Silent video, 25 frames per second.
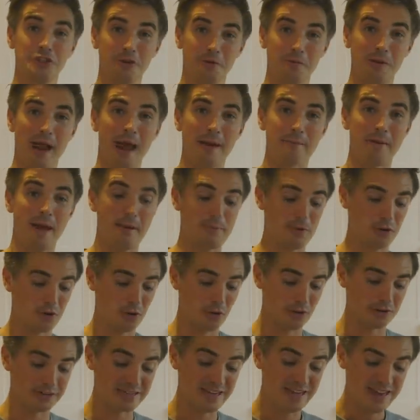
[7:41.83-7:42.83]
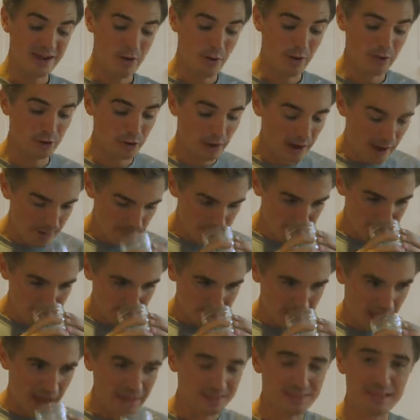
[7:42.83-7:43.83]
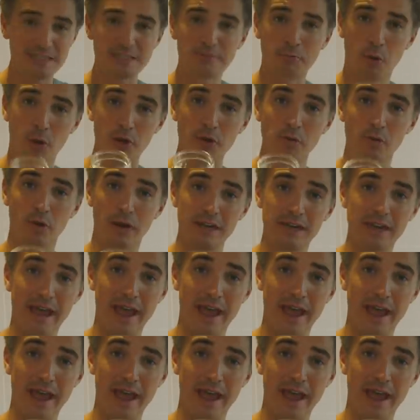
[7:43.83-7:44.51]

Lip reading: your black peppercorns. When they're at this point right